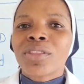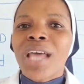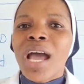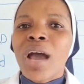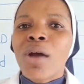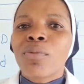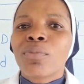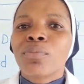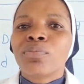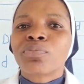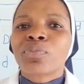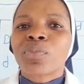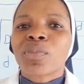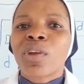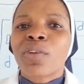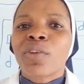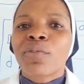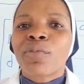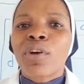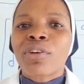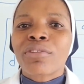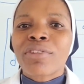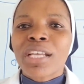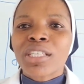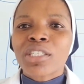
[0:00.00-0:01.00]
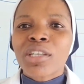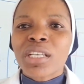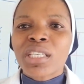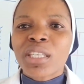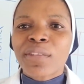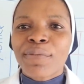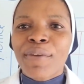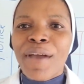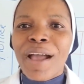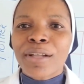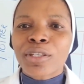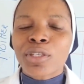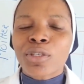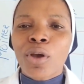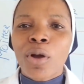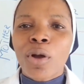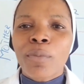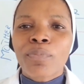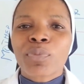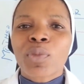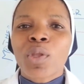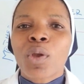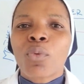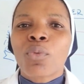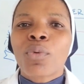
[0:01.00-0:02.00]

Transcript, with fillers: Now, for resource factor,